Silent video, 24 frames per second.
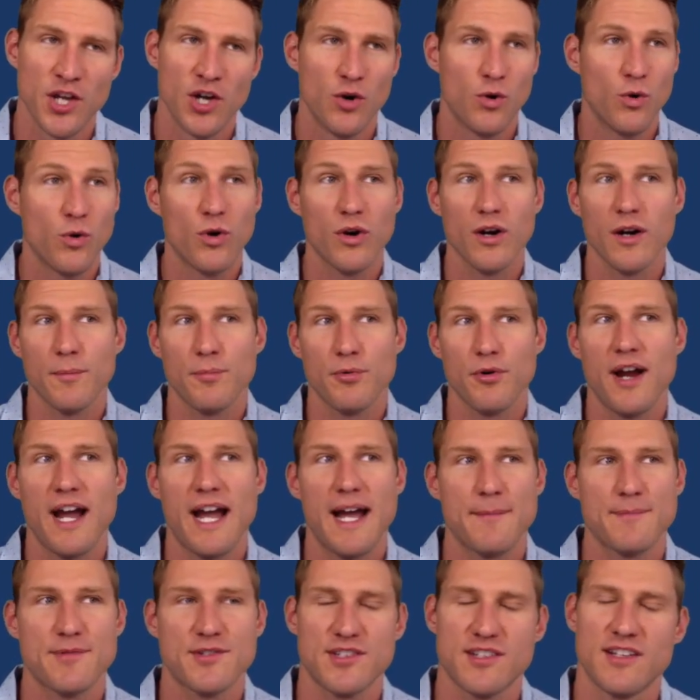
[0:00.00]
or
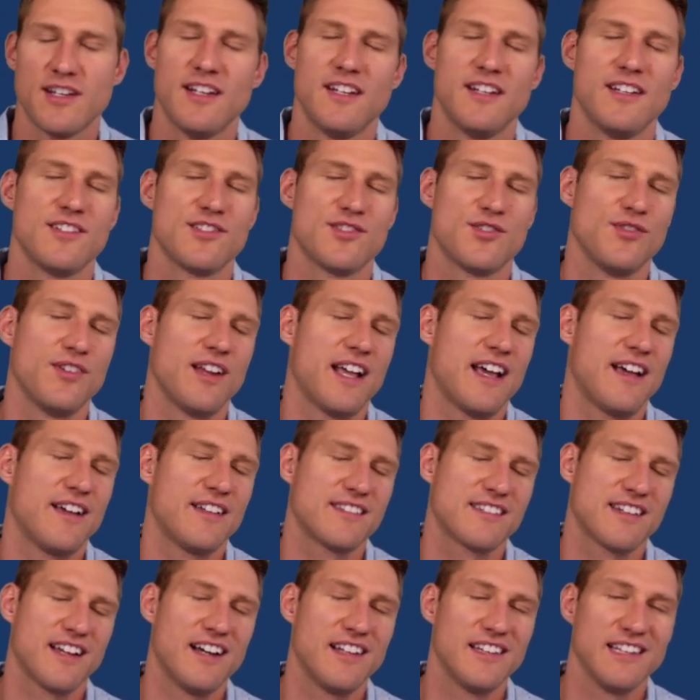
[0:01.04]
perhaps student
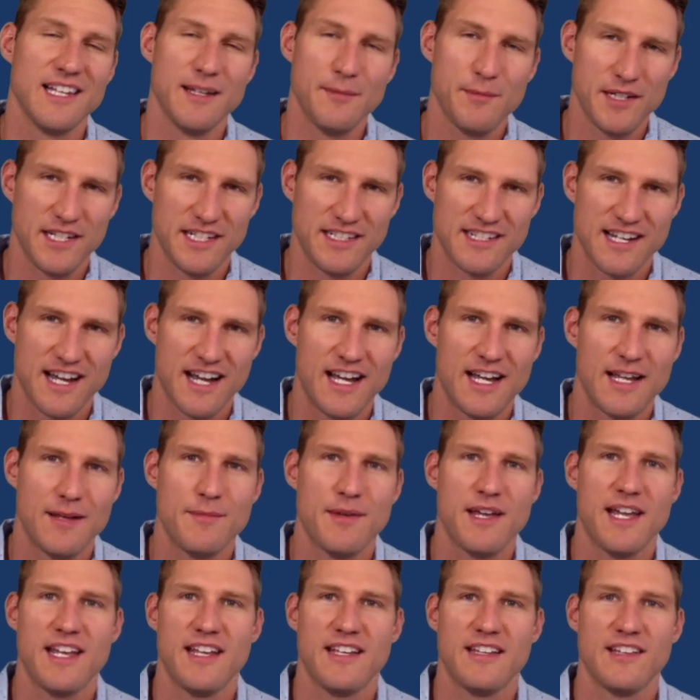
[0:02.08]
has unlimited time
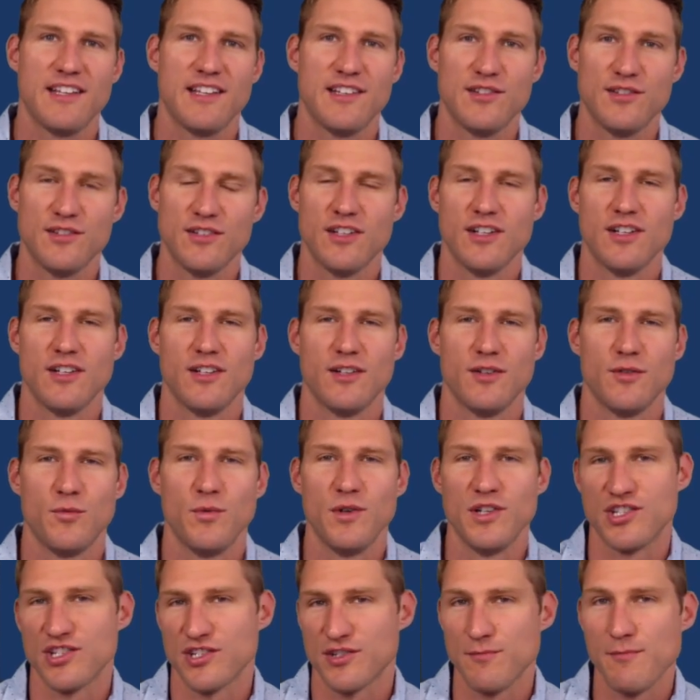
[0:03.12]
and then
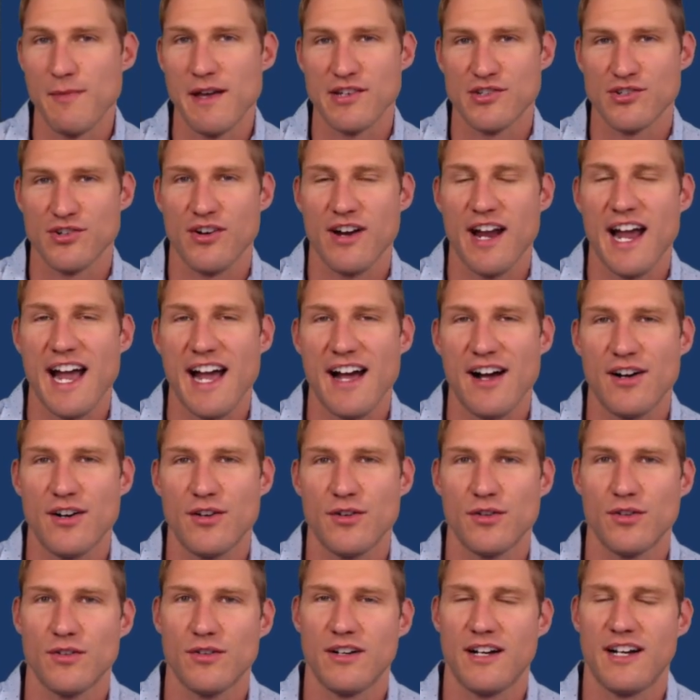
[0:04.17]
we just measure
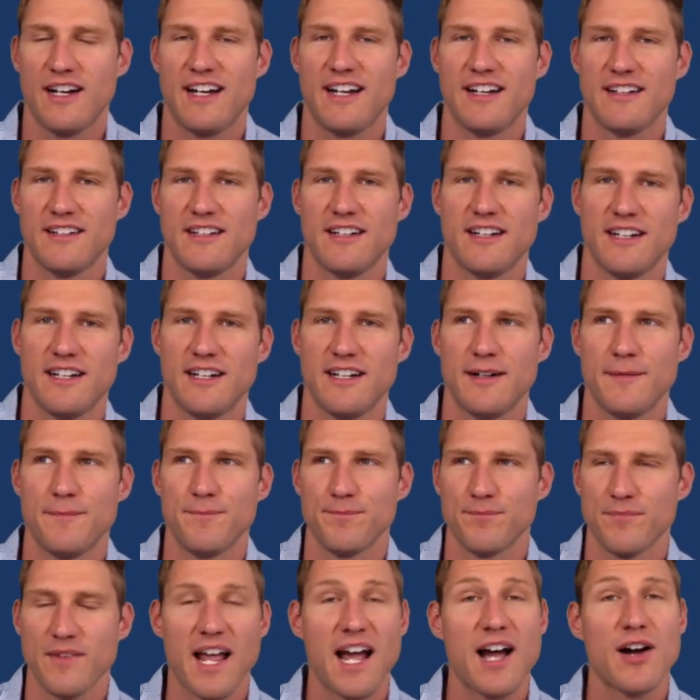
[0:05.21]
how
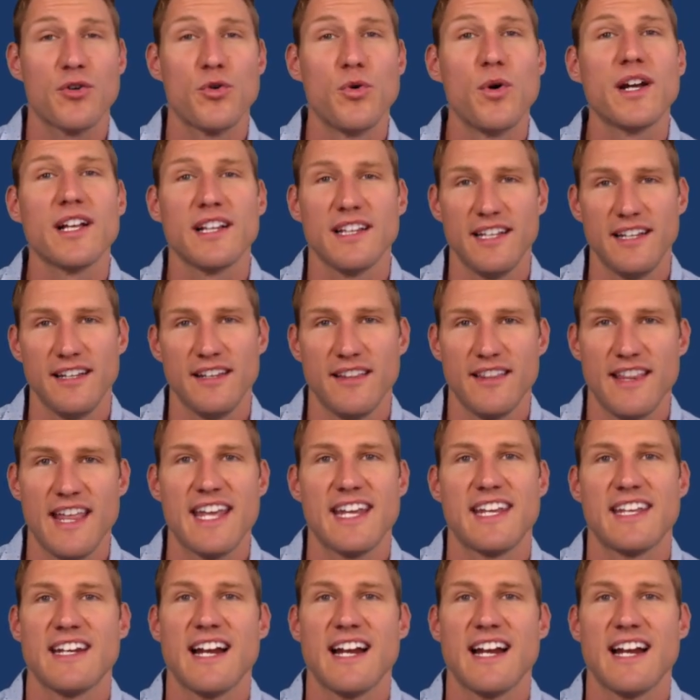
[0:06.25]
quickly they can